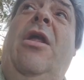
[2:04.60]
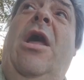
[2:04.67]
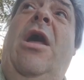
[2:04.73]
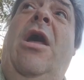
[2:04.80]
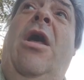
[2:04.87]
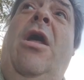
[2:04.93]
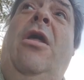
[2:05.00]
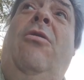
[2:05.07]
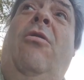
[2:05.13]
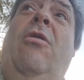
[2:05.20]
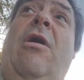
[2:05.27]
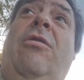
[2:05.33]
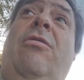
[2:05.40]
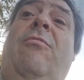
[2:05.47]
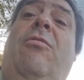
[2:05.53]
Don't
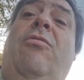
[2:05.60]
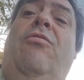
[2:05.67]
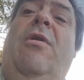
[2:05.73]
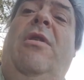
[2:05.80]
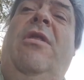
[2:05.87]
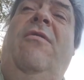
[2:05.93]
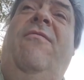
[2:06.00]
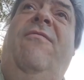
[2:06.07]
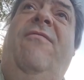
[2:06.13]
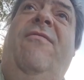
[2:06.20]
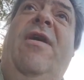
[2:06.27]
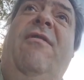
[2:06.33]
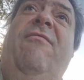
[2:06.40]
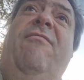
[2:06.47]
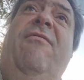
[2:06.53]
cross to the
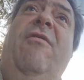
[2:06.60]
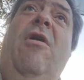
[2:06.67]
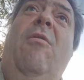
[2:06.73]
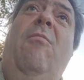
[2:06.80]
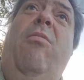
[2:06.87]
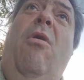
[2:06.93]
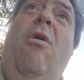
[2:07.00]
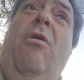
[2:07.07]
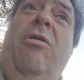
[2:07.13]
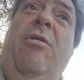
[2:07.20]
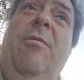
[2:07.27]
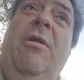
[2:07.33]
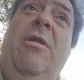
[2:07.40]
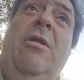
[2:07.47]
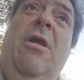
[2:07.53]
25th,
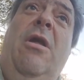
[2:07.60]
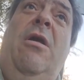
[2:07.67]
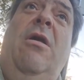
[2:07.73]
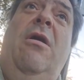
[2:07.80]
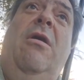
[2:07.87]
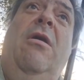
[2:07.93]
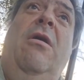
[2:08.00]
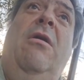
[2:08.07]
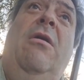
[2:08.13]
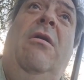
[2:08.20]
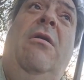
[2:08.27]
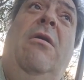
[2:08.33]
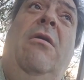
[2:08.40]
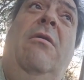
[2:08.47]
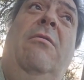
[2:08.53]
possibly
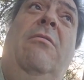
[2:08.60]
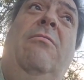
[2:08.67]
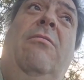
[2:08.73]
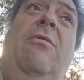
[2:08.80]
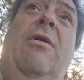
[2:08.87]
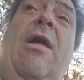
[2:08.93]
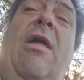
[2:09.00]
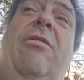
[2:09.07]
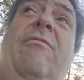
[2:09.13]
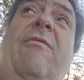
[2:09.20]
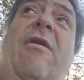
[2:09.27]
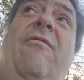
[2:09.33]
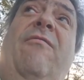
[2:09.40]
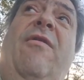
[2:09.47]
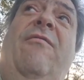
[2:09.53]
to do cross to
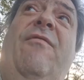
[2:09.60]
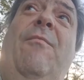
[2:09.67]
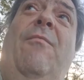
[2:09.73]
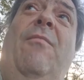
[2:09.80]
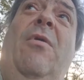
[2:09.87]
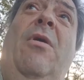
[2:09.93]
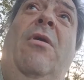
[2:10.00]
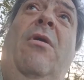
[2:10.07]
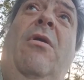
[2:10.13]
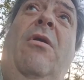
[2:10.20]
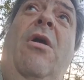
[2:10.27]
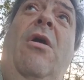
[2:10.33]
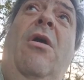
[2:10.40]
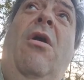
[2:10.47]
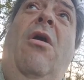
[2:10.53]
the 25th.
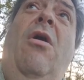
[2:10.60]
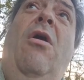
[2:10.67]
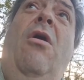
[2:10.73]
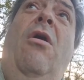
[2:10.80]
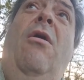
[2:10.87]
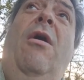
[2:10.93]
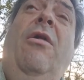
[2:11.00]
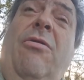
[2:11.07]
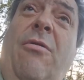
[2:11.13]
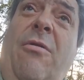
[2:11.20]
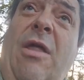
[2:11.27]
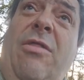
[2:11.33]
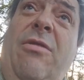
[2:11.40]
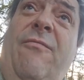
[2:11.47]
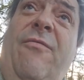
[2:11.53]
That's
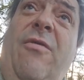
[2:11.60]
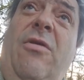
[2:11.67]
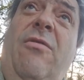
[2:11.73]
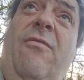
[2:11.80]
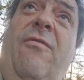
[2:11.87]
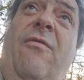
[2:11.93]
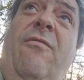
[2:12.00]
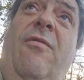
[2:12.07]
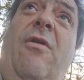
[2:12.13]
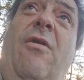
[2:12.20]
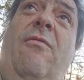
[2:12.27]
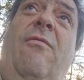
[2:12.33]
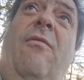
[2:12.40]
the 25th of